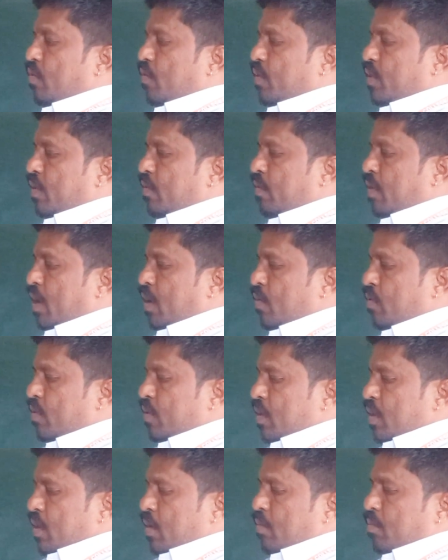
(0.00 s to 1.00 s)
Okay, we have.
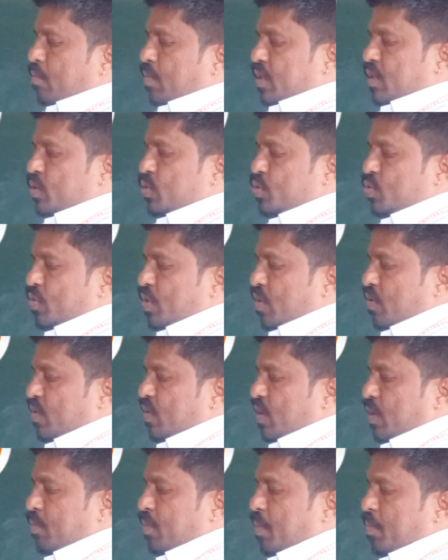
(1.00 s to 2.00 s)
But you should have
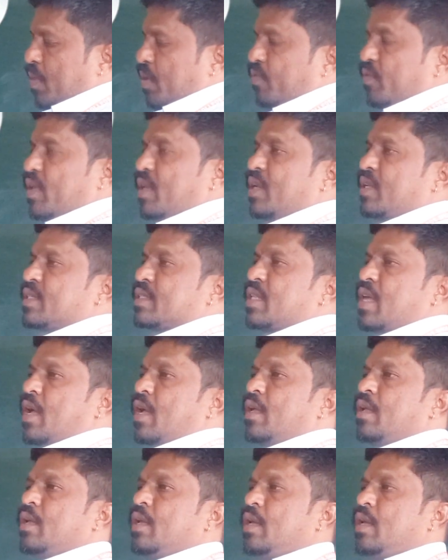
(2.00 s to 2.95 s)
to remember where is the